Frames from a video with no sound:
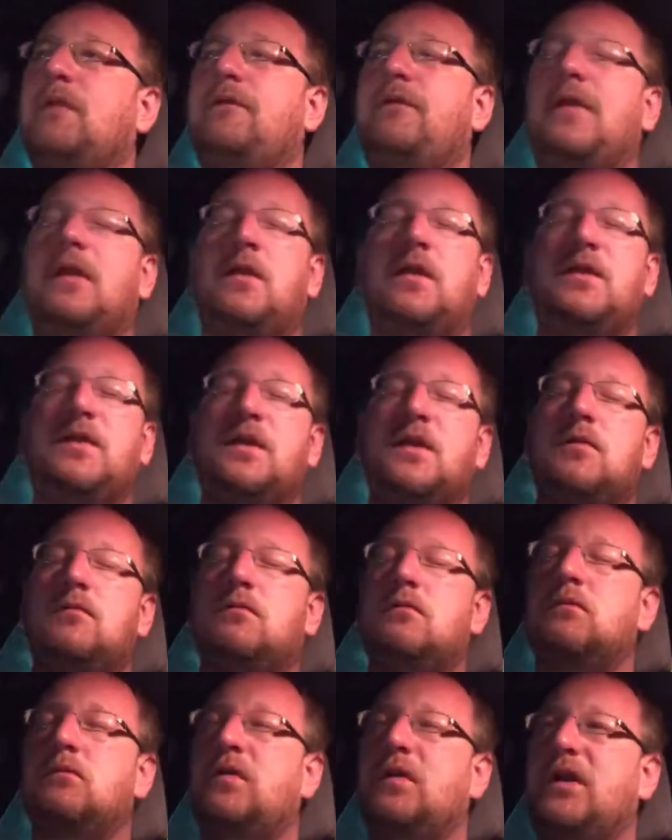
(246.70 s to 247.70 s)
fellowship.
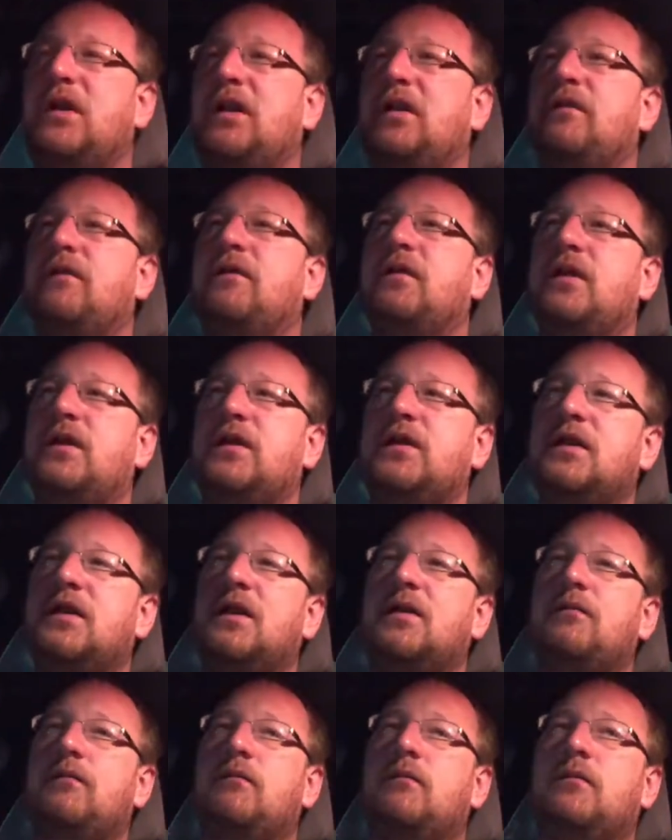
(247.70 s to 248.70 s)
We need
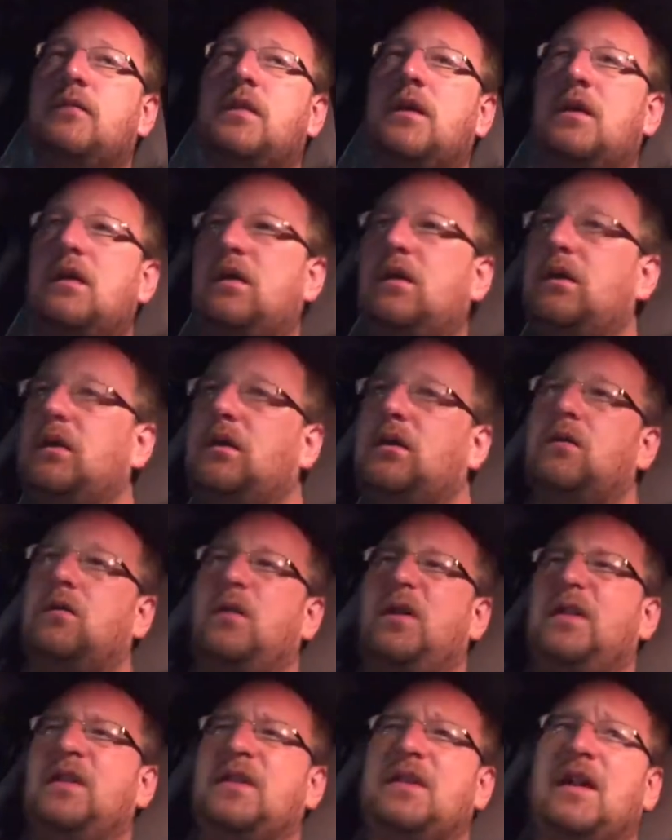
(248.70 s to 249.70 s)
friendship.
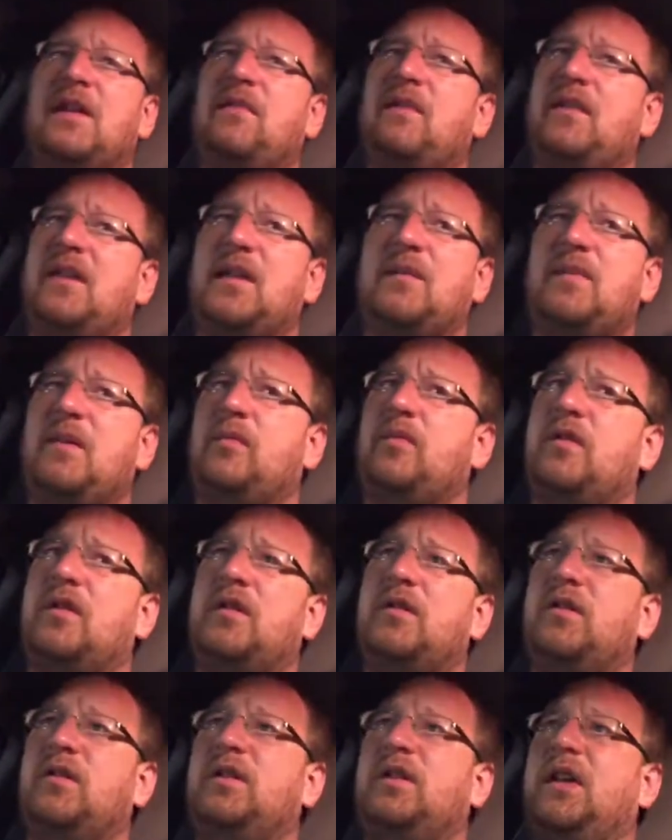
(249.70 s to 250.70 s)
We definitely need people to
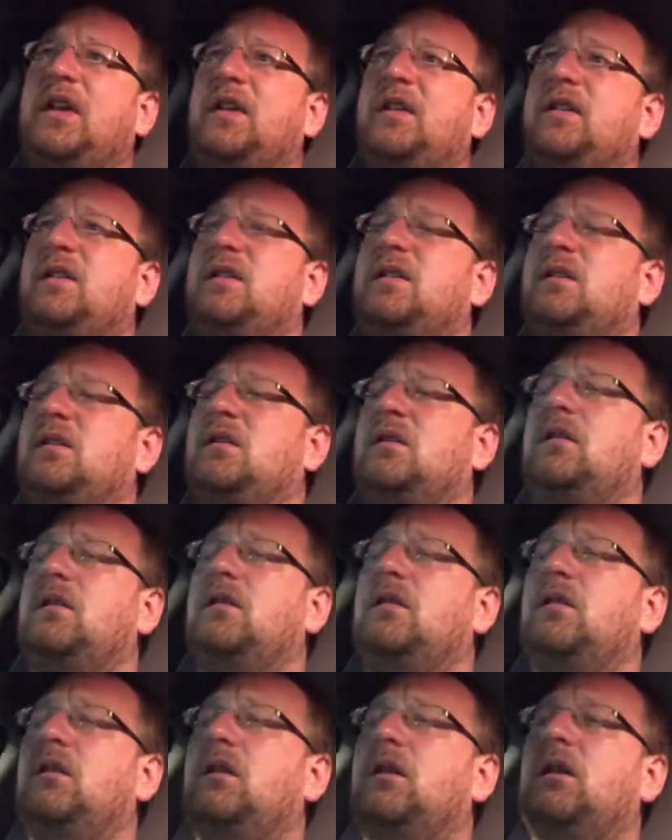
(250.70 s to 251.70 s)
understand us,
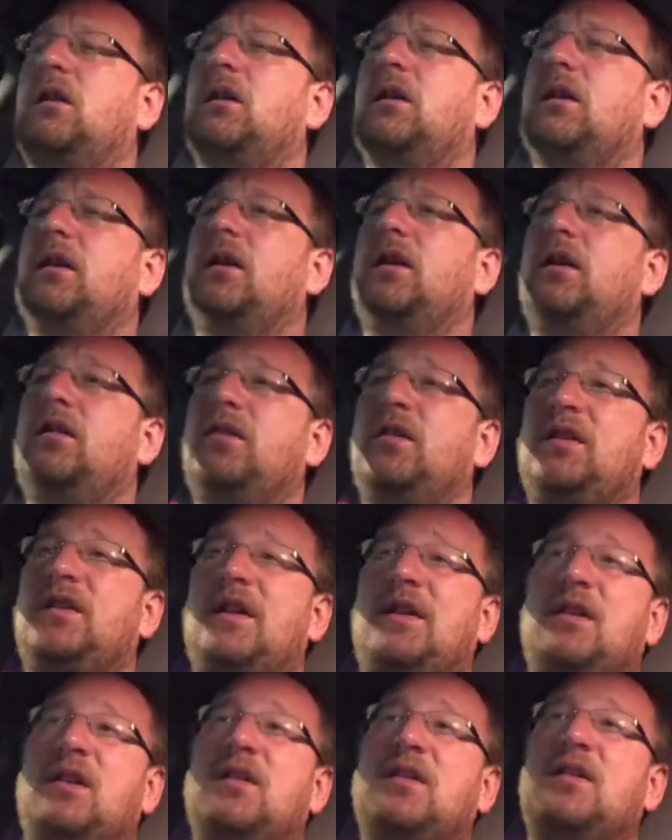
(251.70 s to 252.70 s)

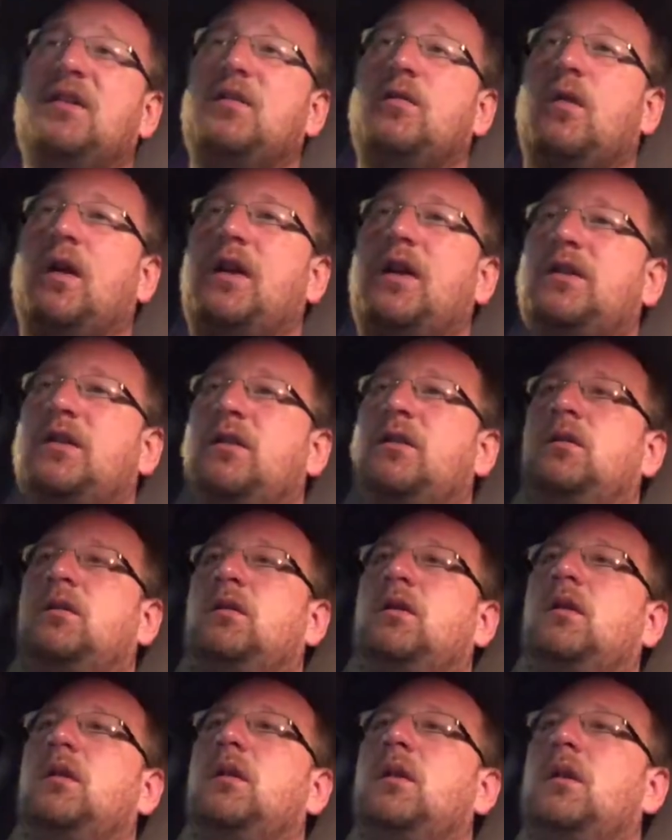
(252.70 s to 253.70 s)
understand our
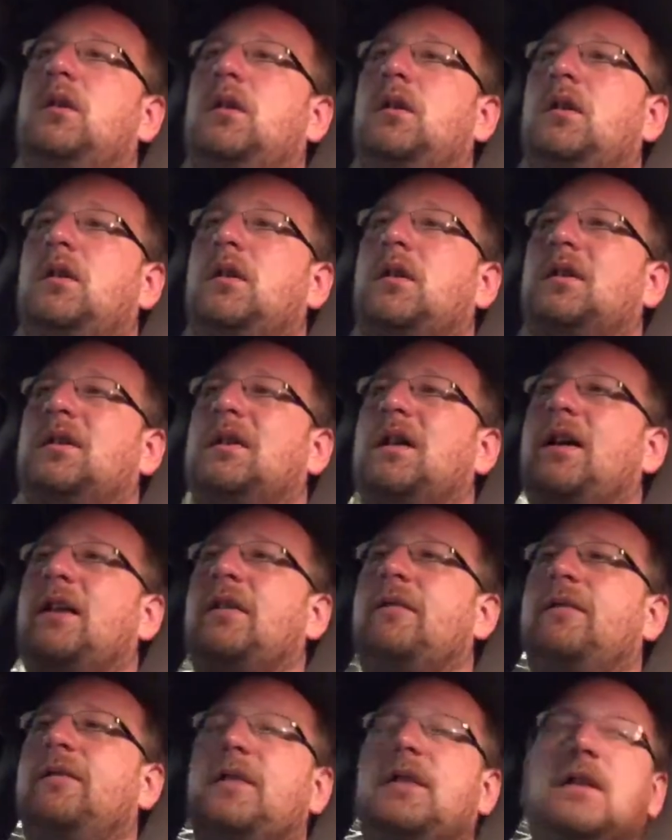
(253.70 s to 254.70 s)
situation, because a lot
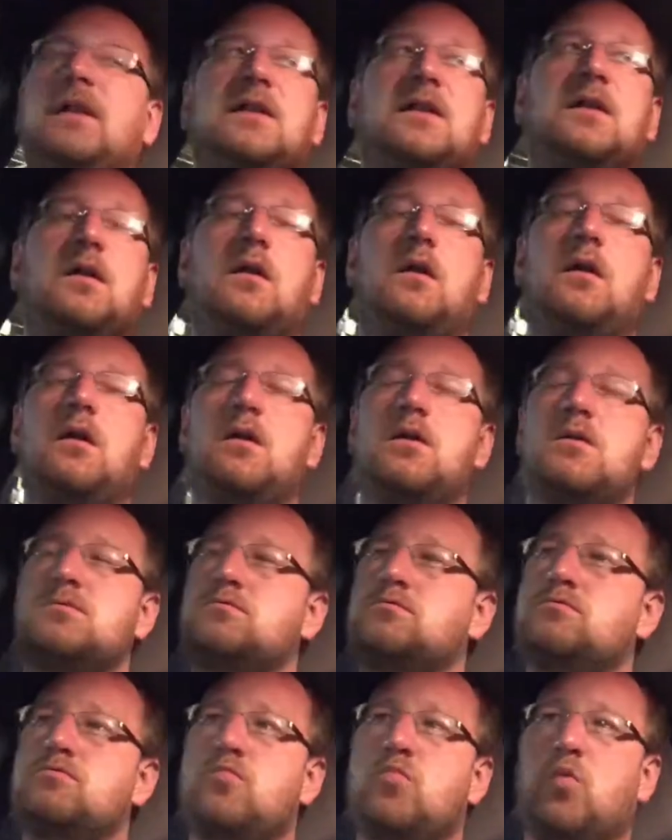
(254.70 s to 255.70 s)
of us
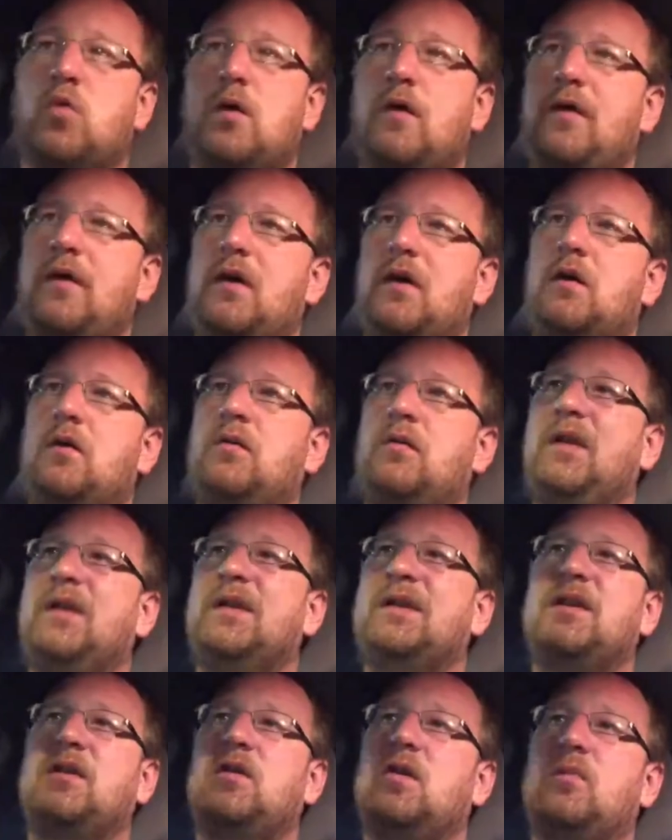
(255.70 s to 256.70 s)
we're the only
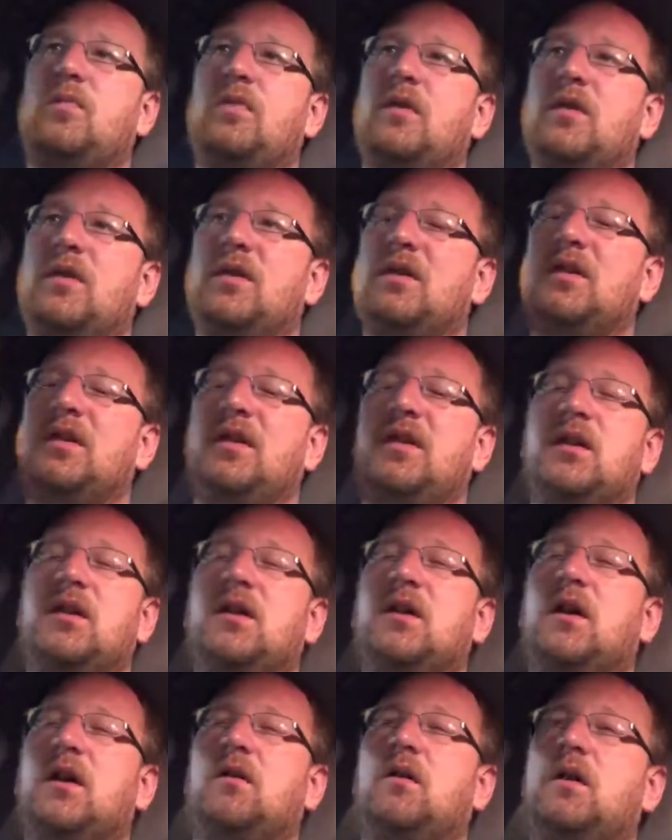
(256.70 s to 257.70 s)
single person in the
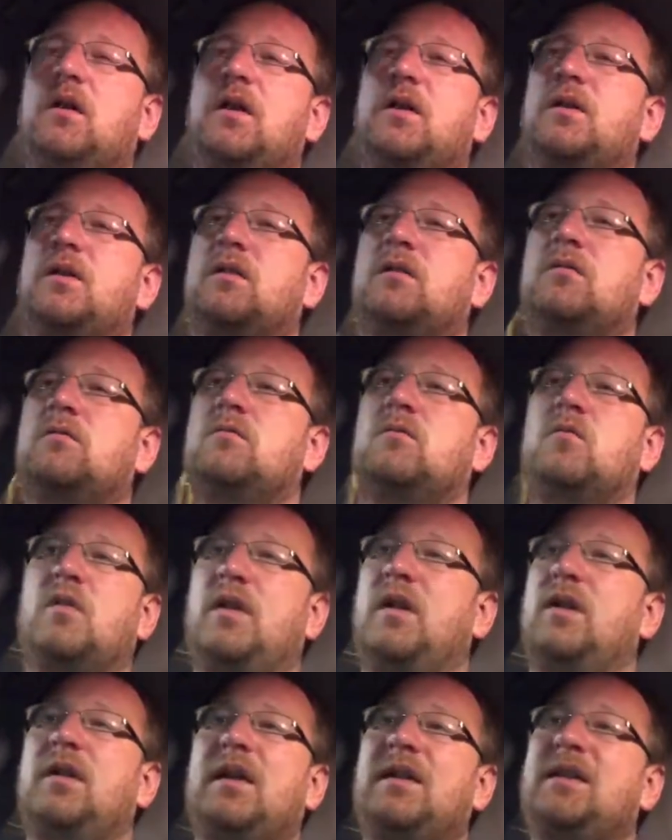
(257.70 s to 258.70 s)
congregation.
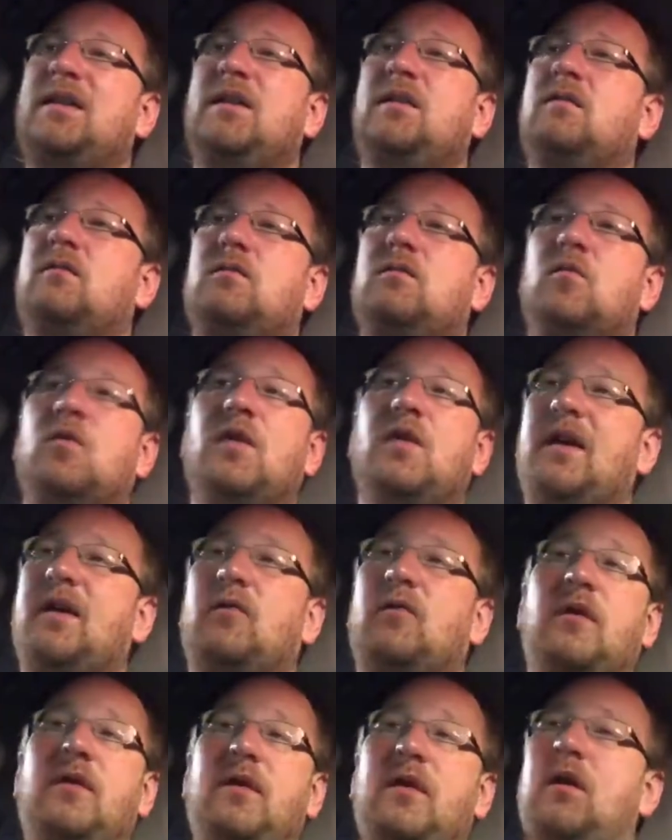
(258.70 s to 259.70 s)
That's it.
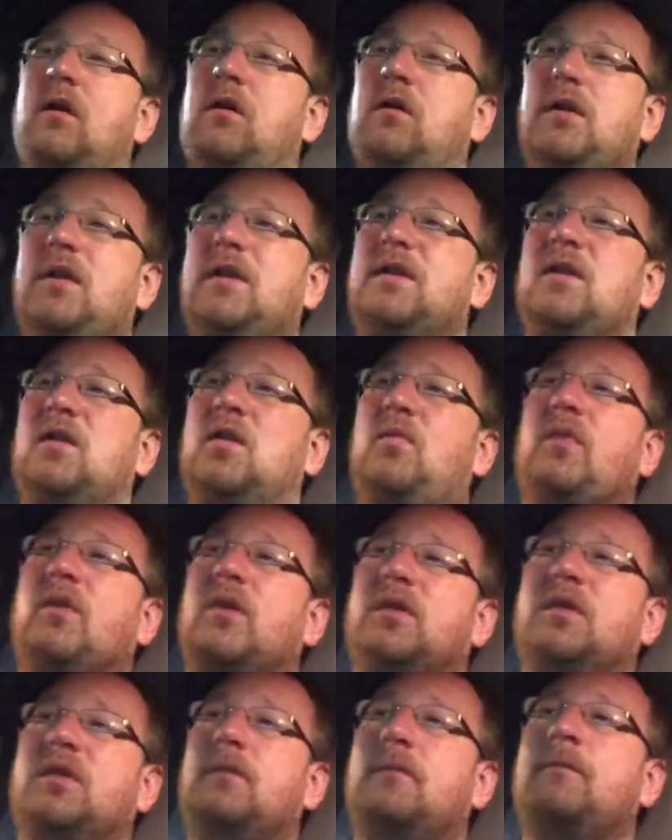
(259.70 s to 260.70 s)
We're the only single
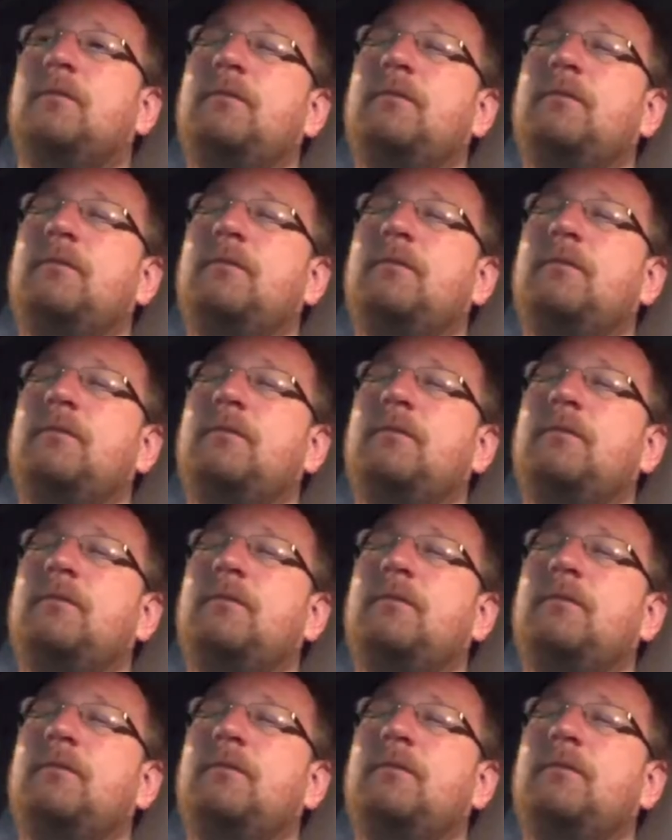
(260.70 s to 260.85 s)
person.